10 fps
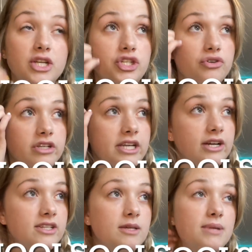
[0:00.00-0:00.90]
junior year
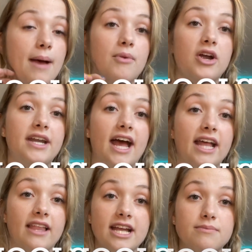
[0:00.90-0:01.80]
in September, and I
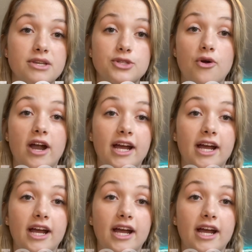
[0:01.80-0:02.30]
liked my score.